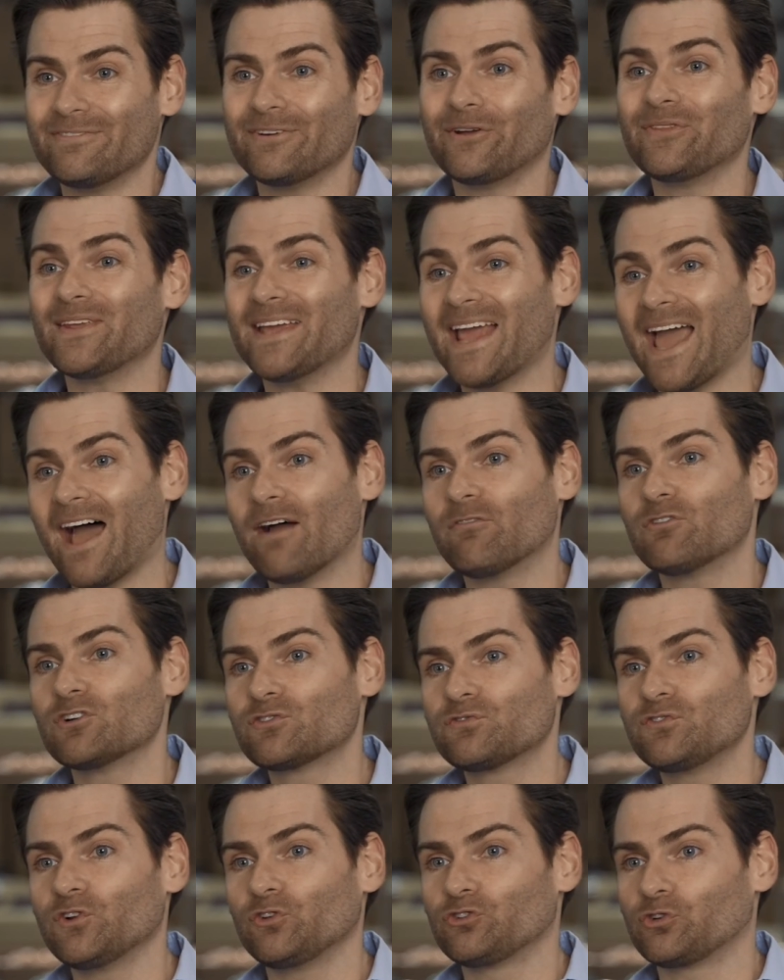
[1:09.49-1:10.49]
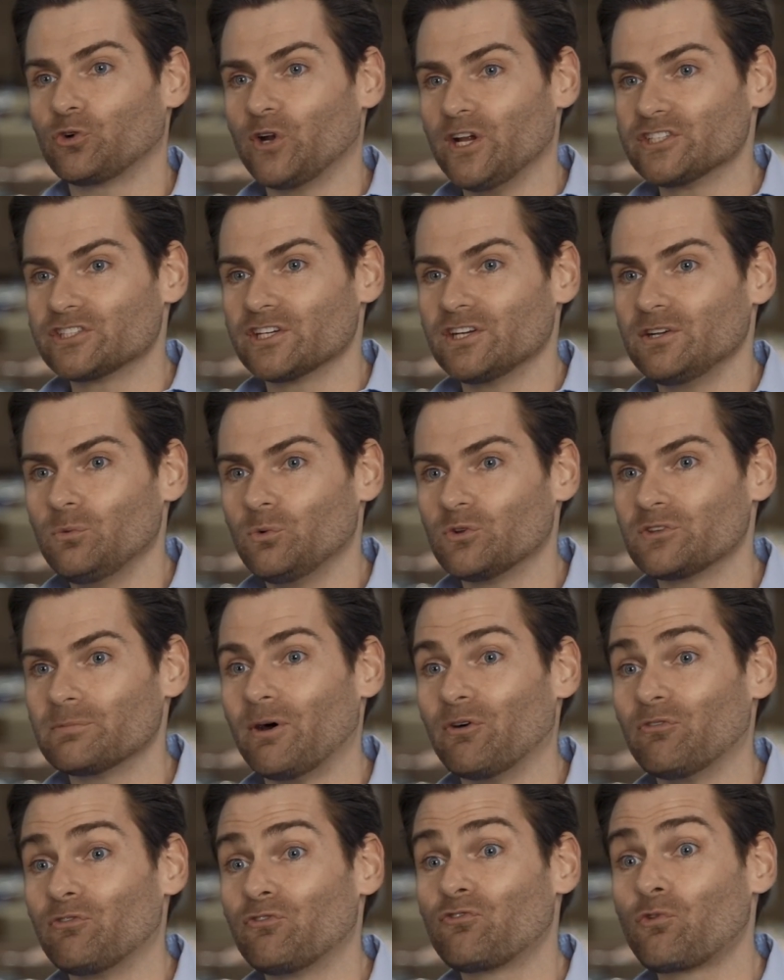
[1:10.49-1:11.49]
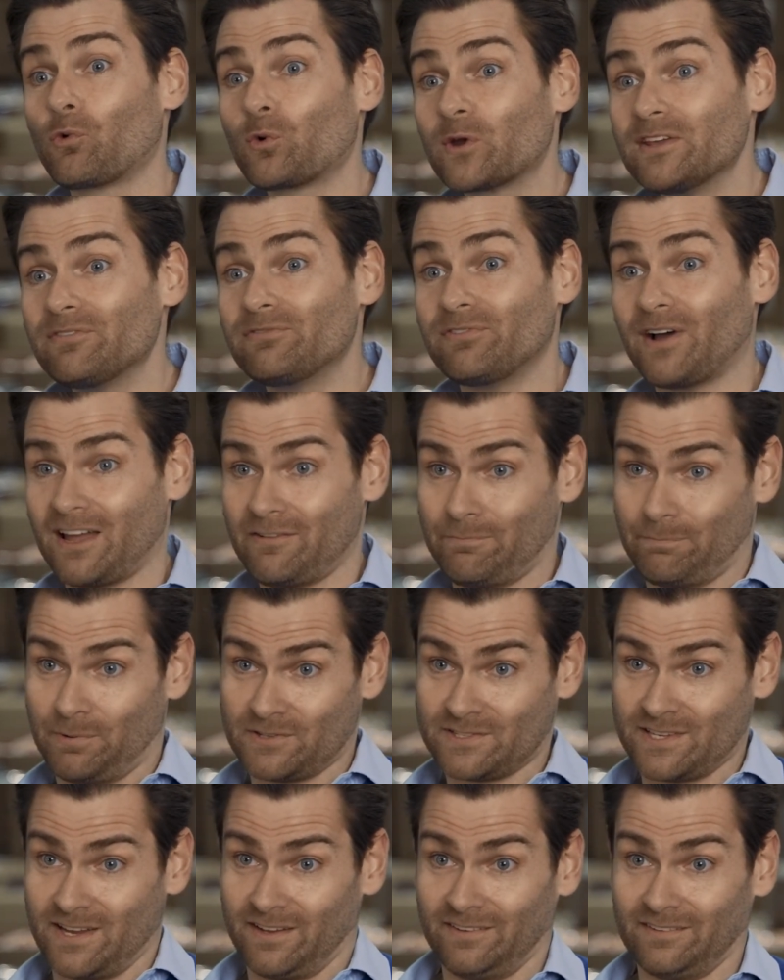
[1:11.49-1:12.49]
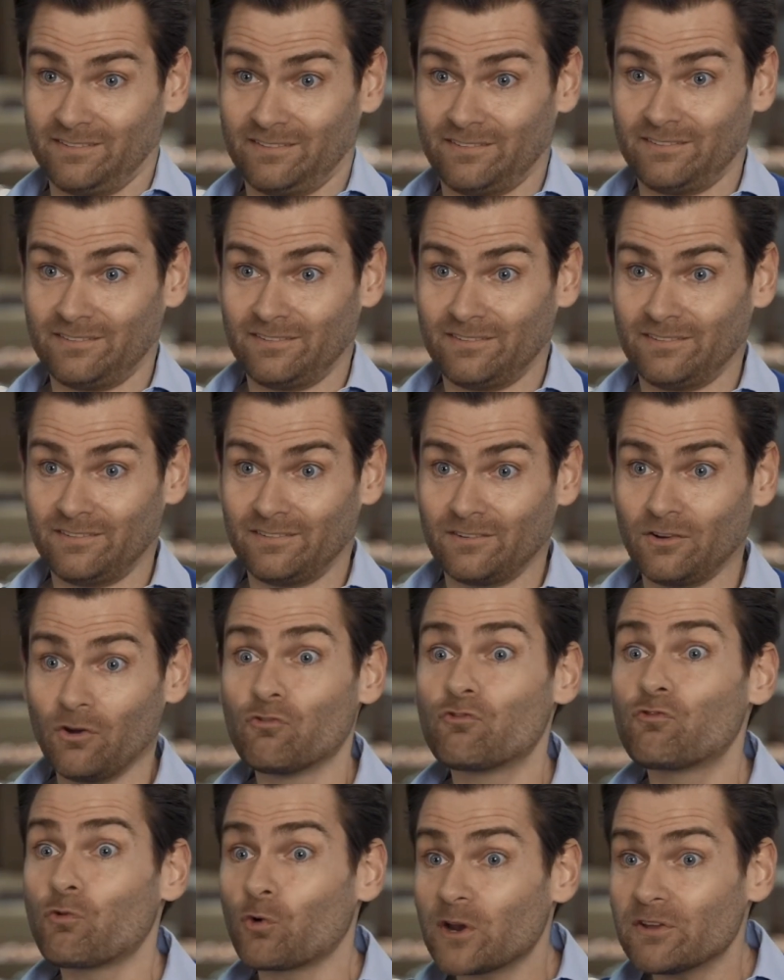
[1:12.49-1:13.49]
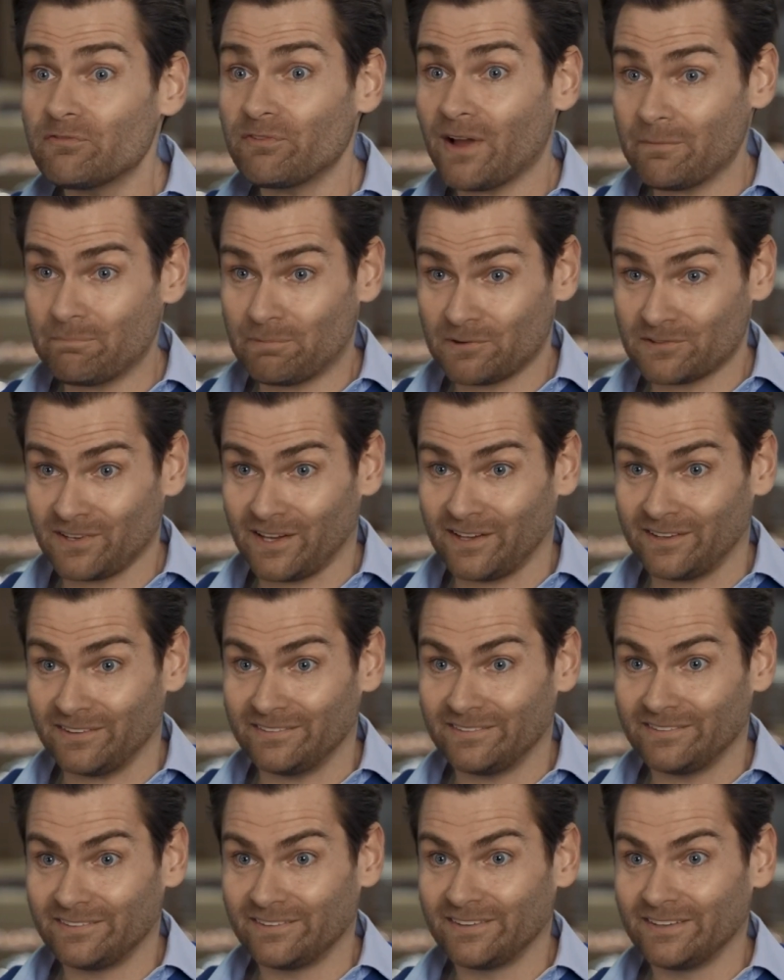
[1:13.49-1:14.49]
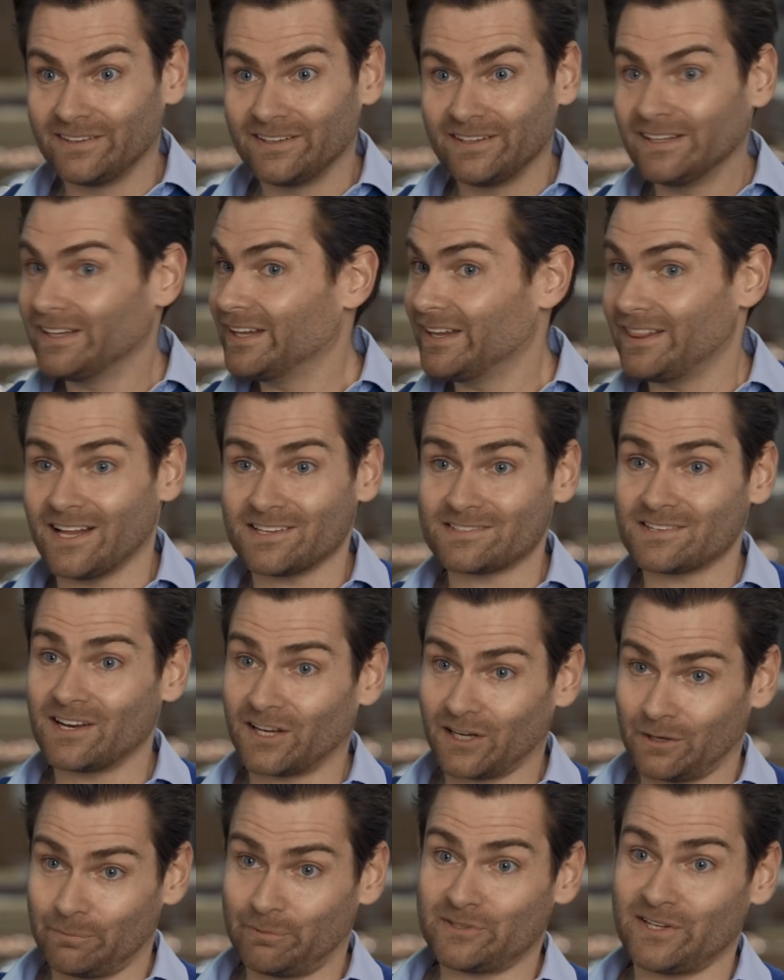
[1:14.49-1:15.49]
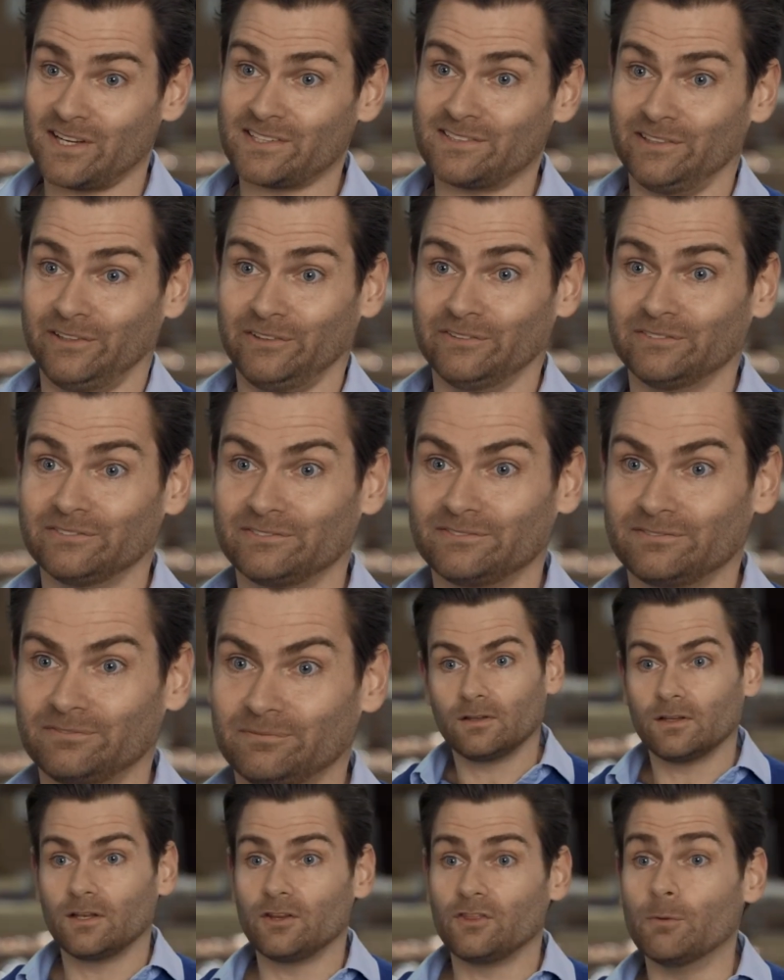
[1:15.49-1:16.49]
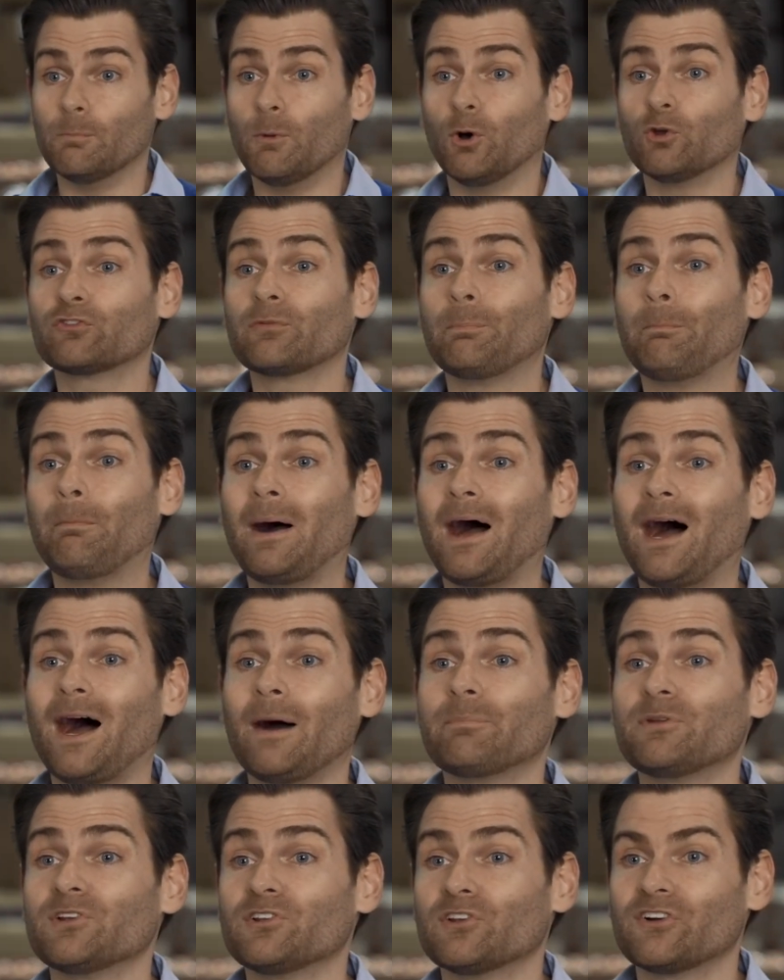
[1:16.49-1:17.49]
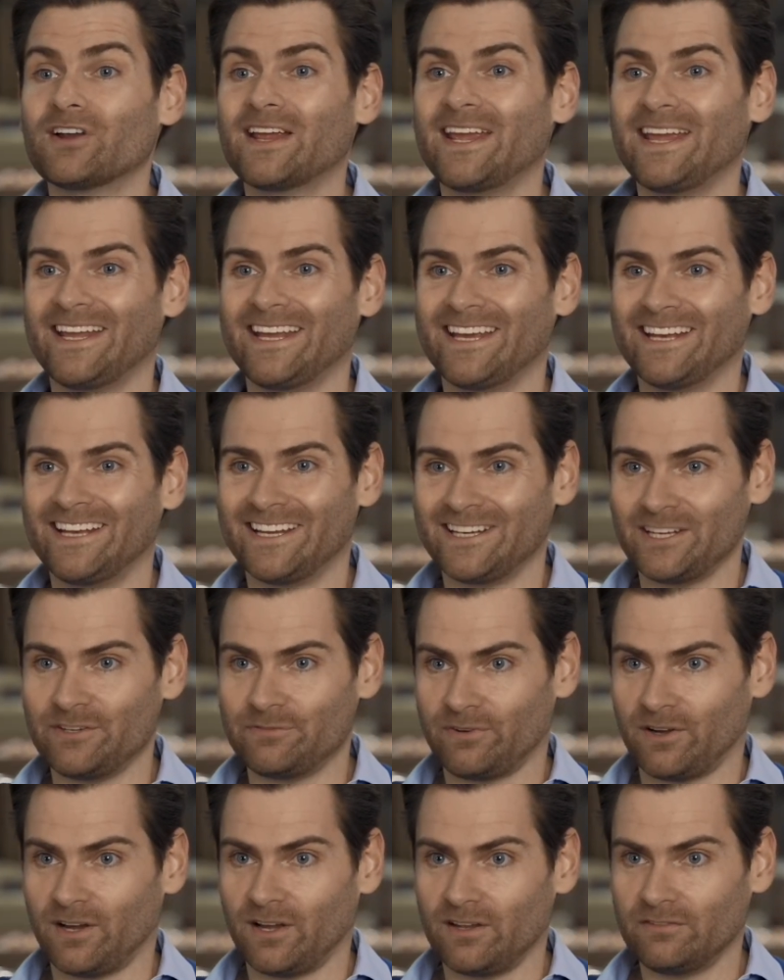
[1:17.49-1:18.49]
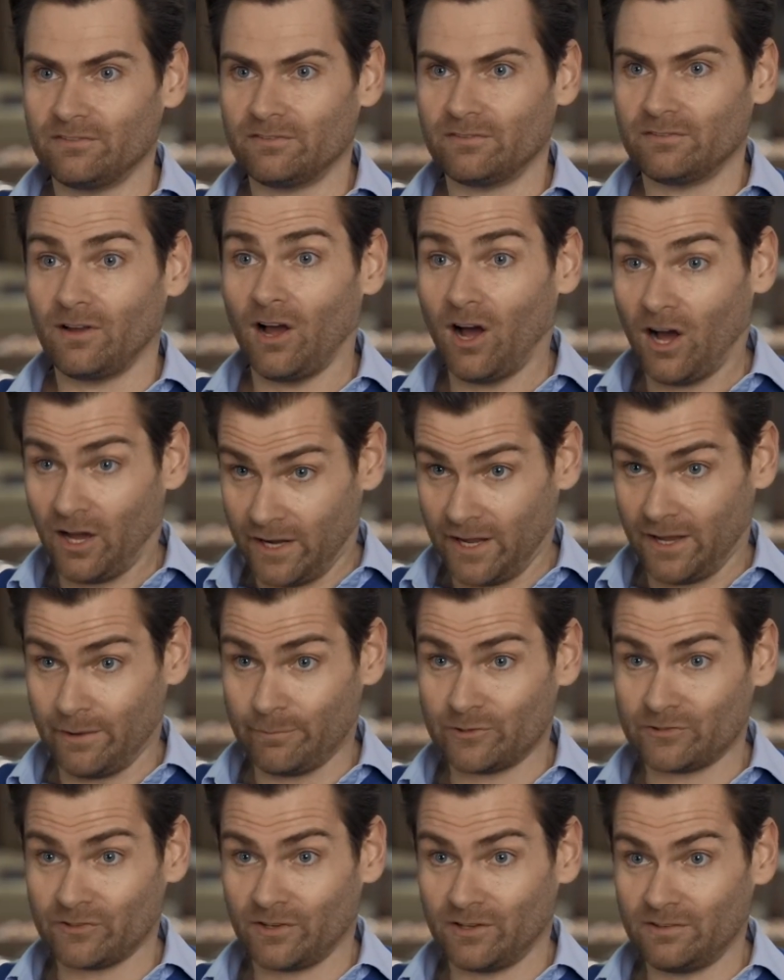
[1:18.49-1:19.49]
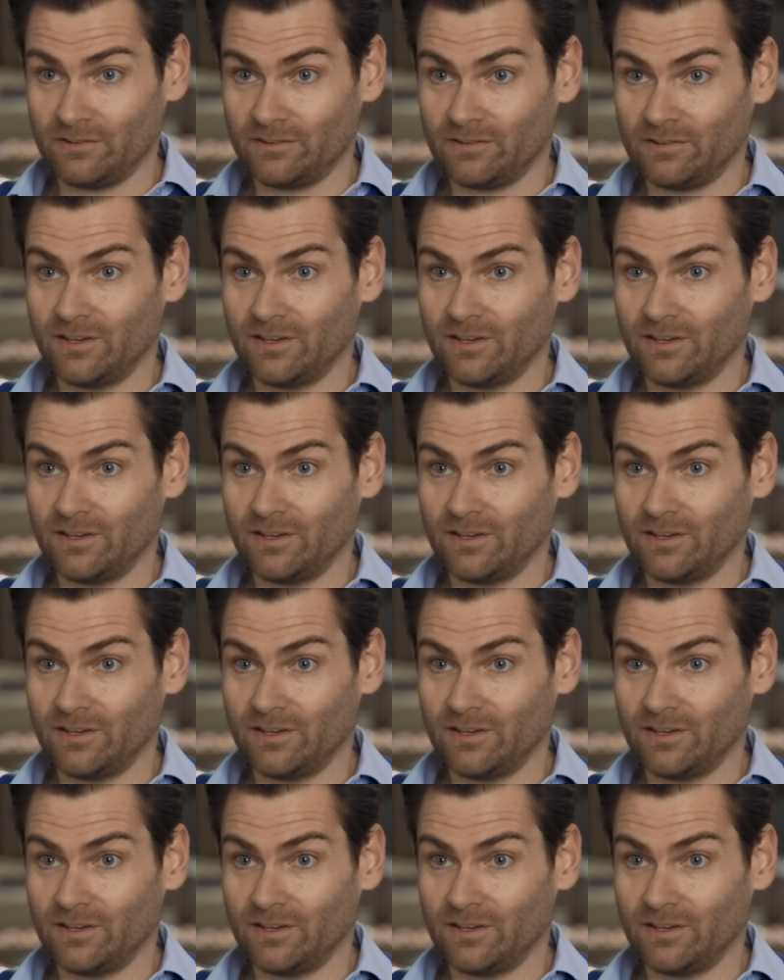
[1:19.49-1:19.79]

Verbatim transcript: found the average filtration was about 45%. 45%. That's not going to protect you. The most popular KN95 on Amazon